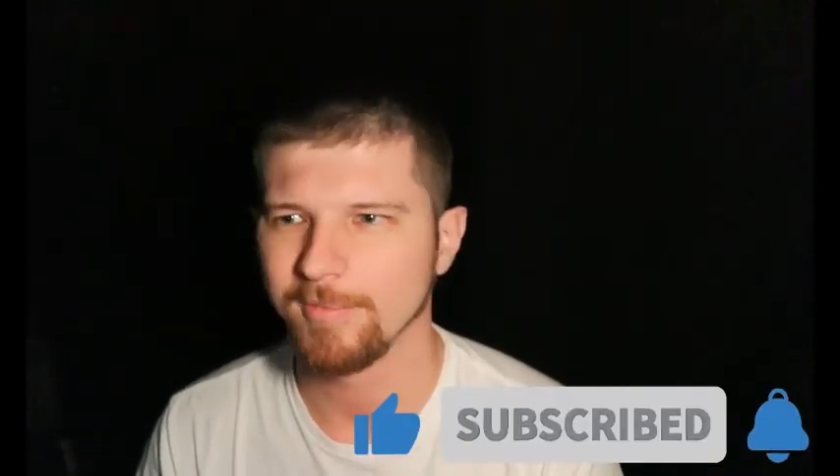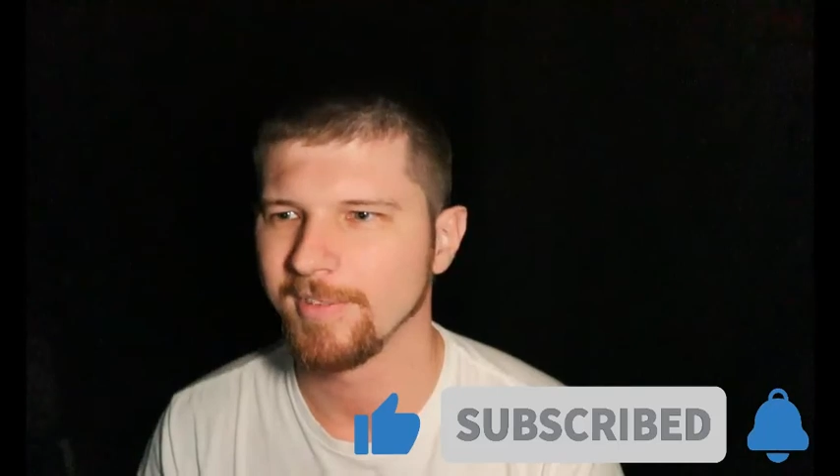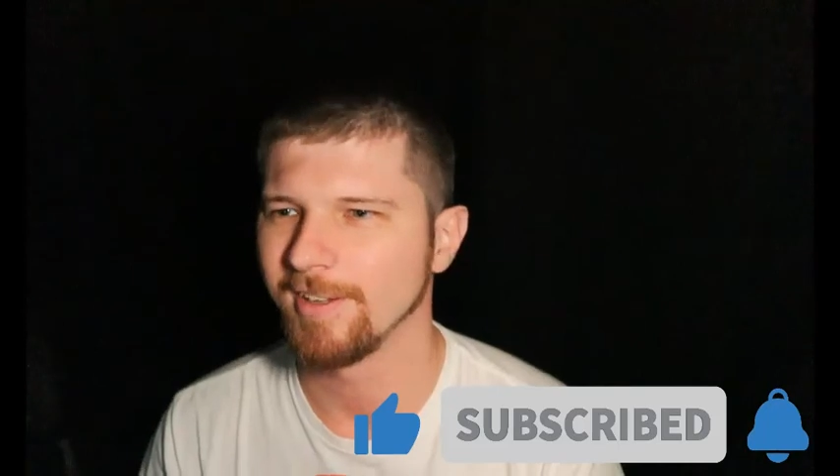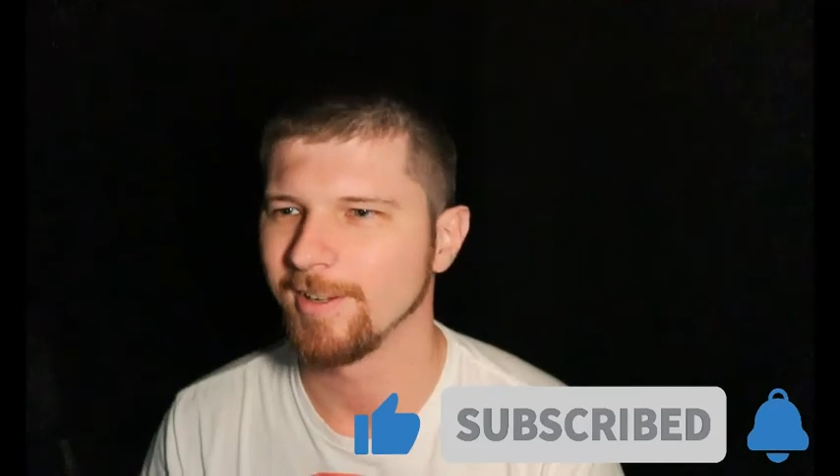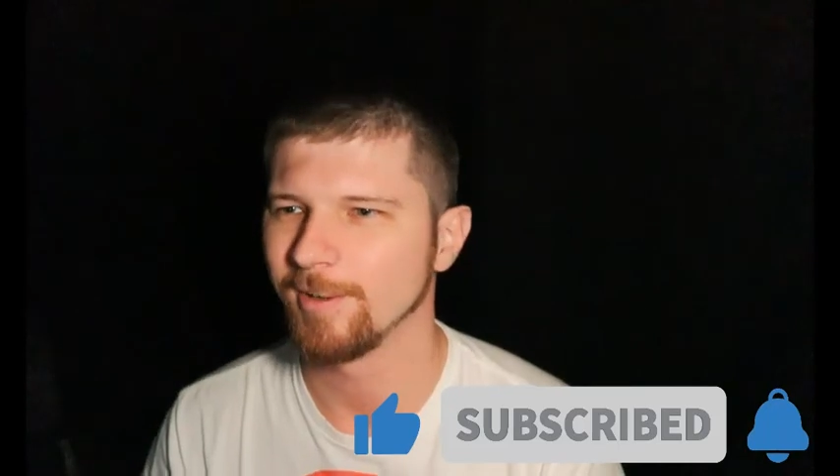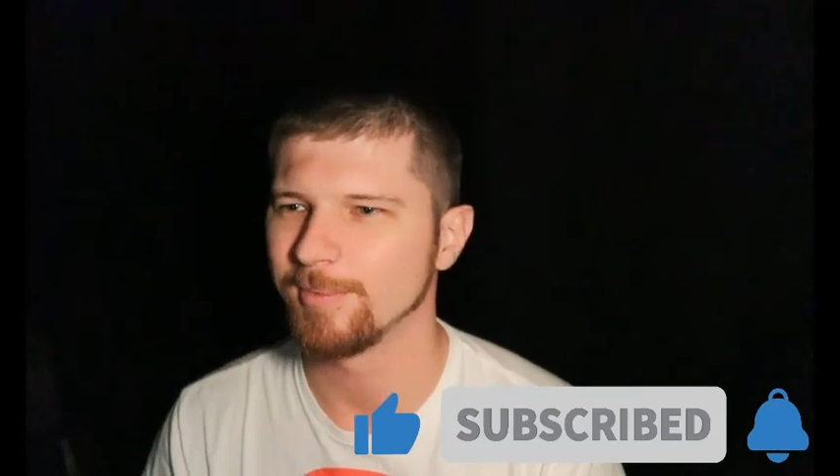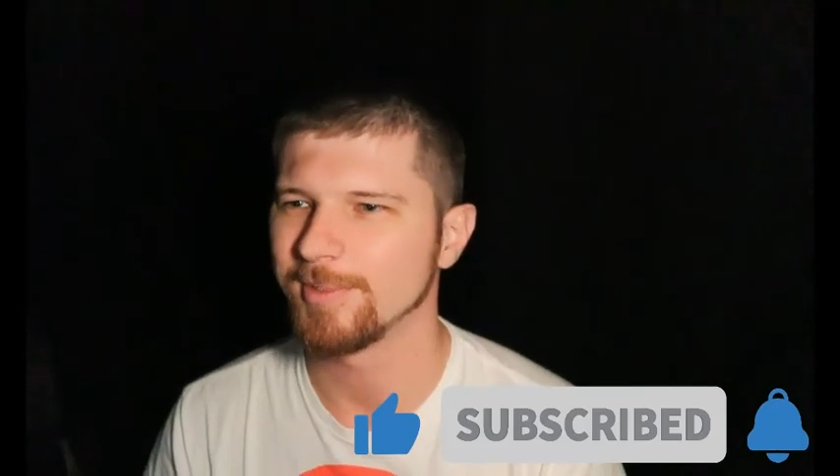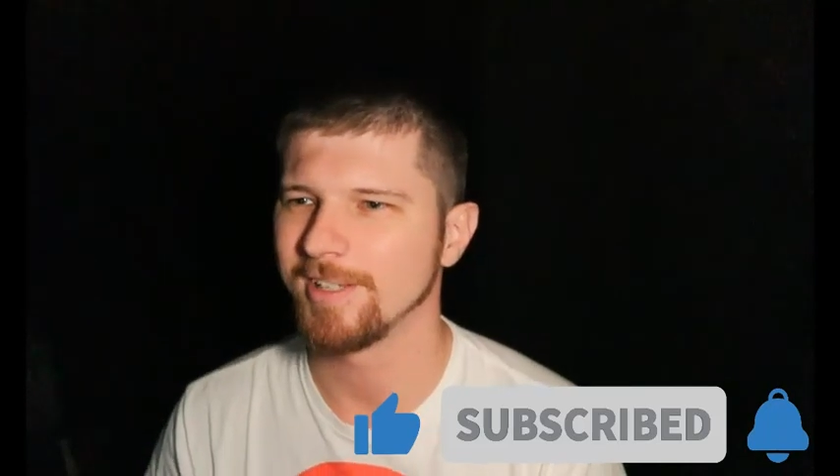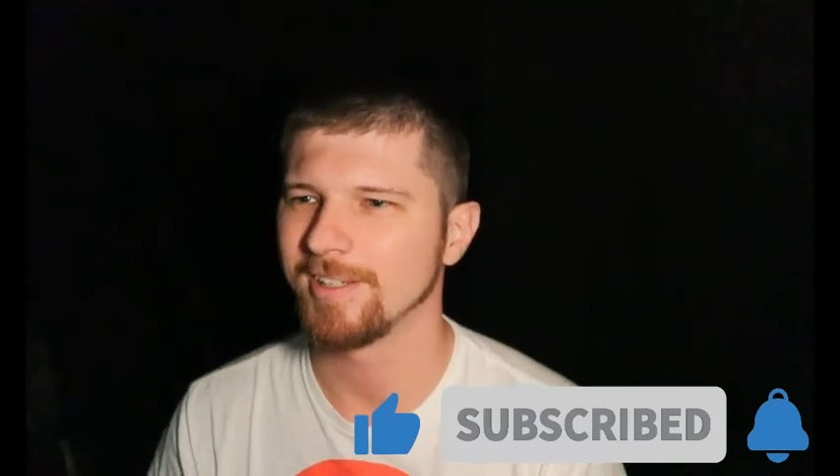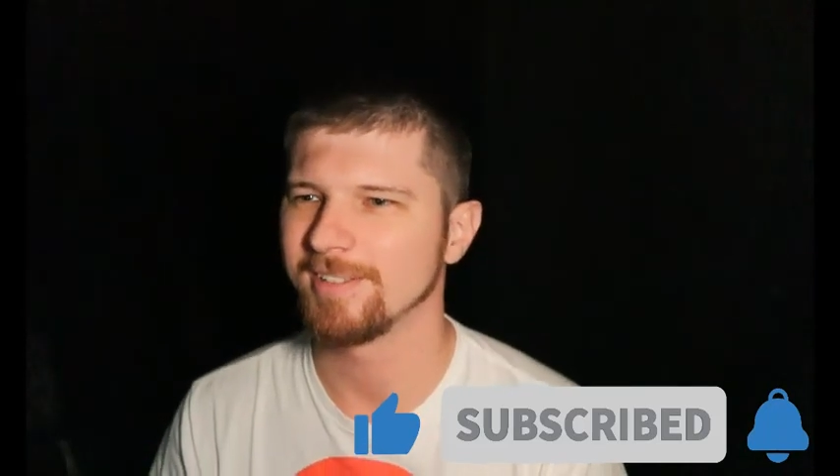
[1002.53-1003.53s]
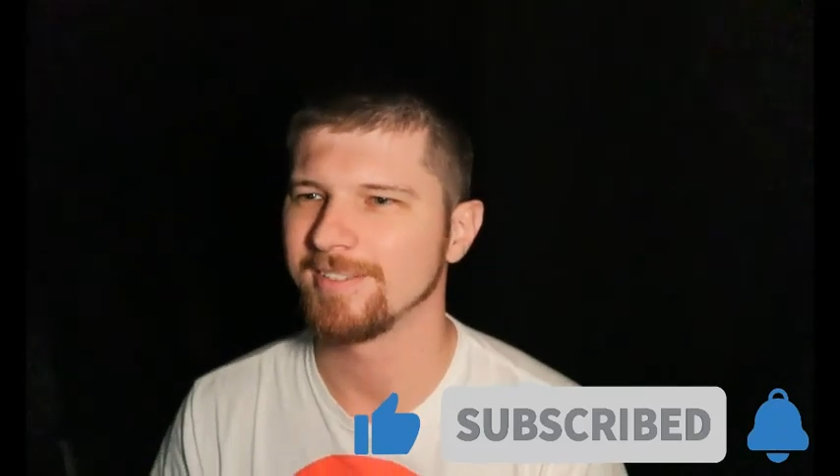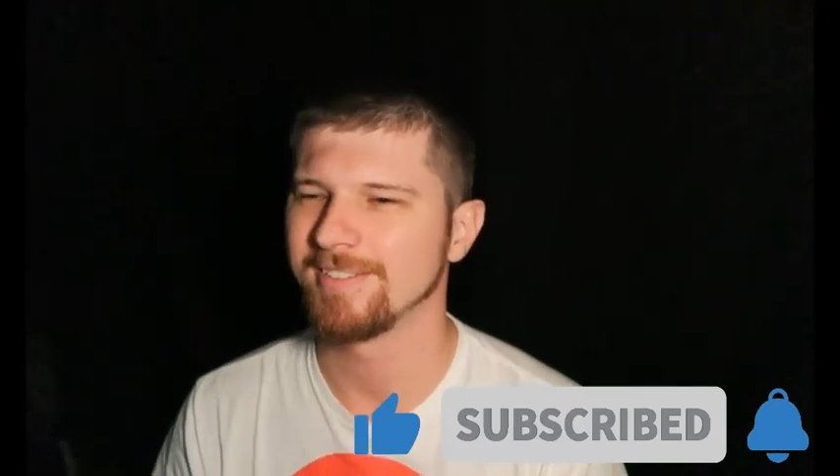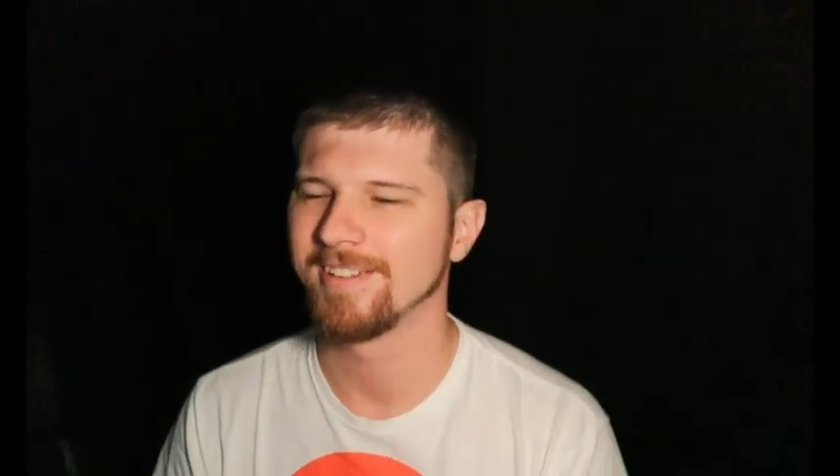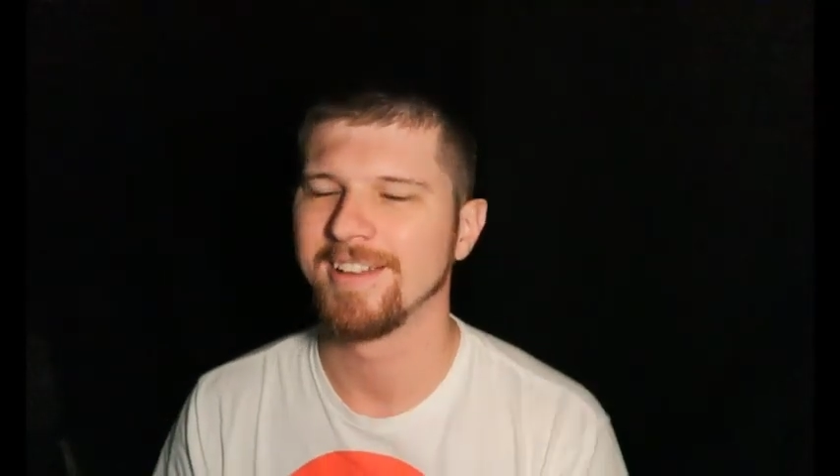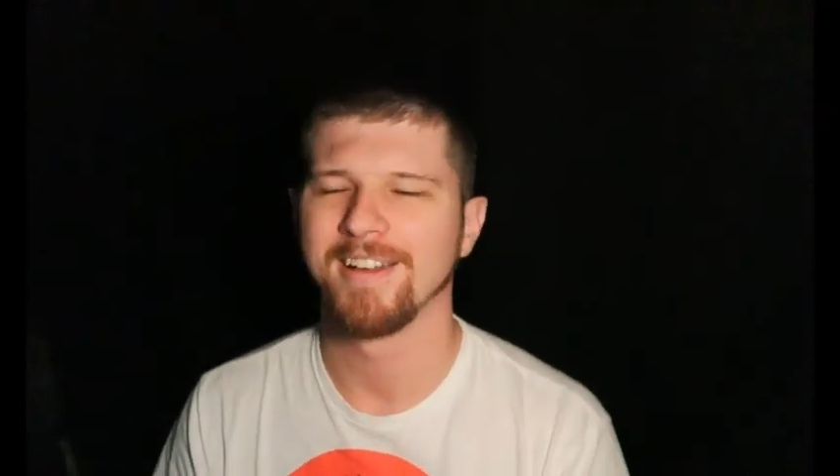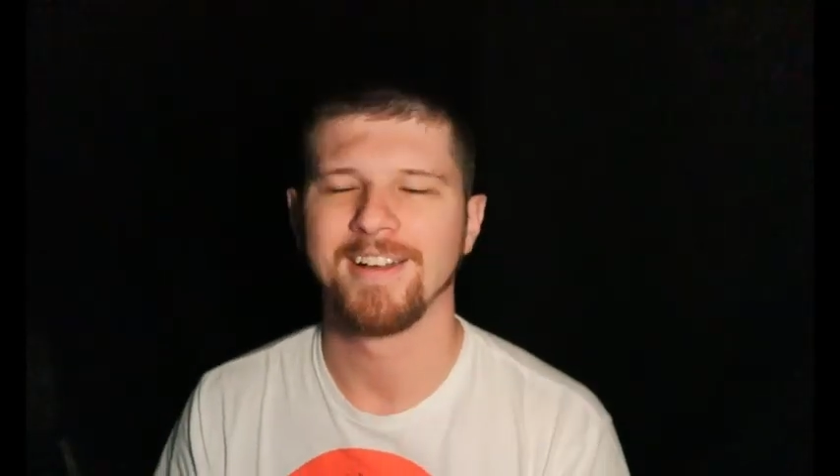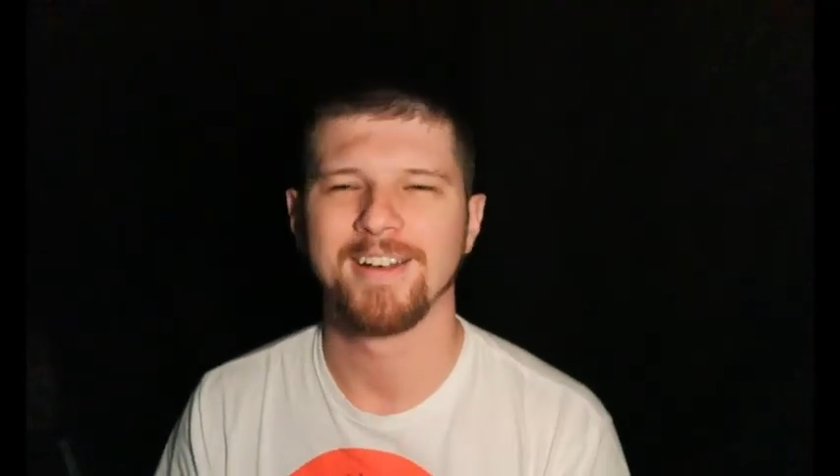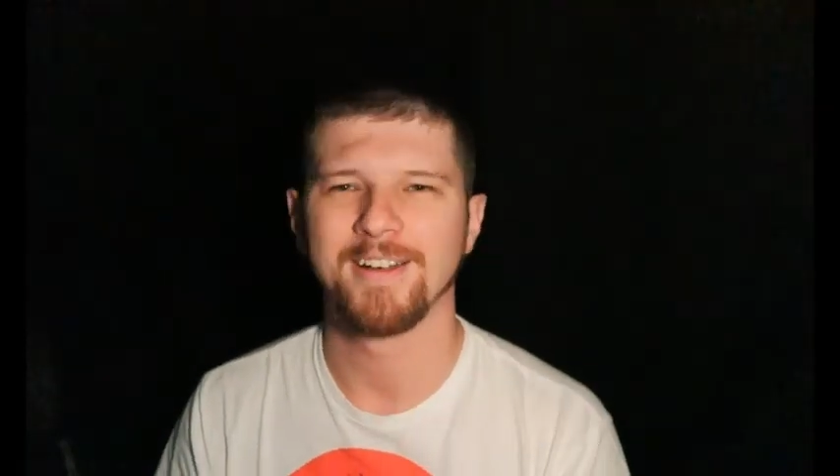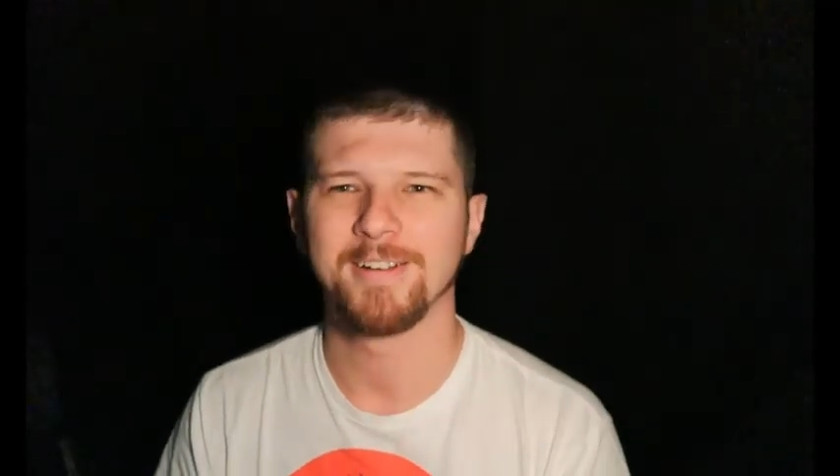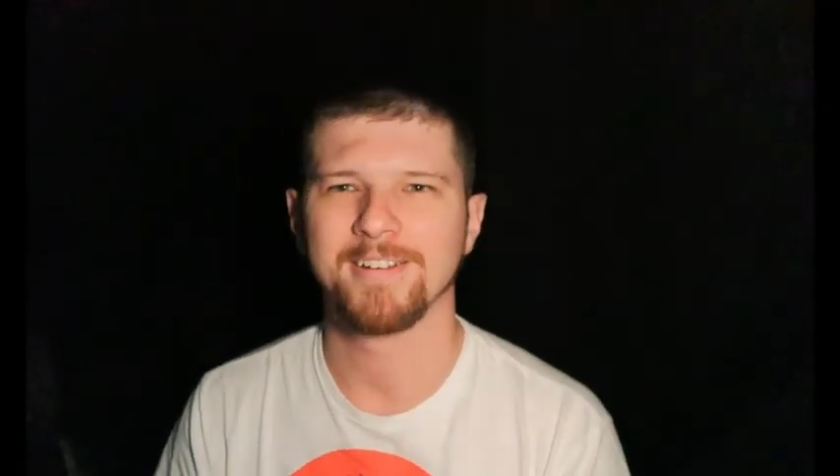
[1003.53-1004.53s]
You know what
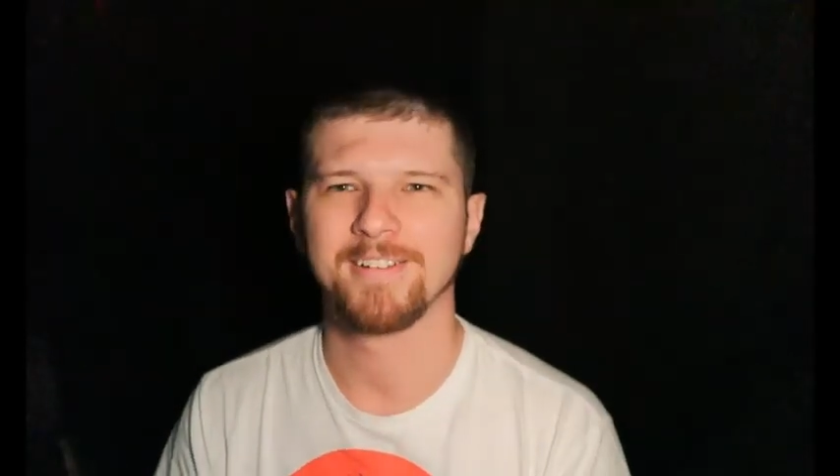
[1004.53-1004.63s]
I'm saying?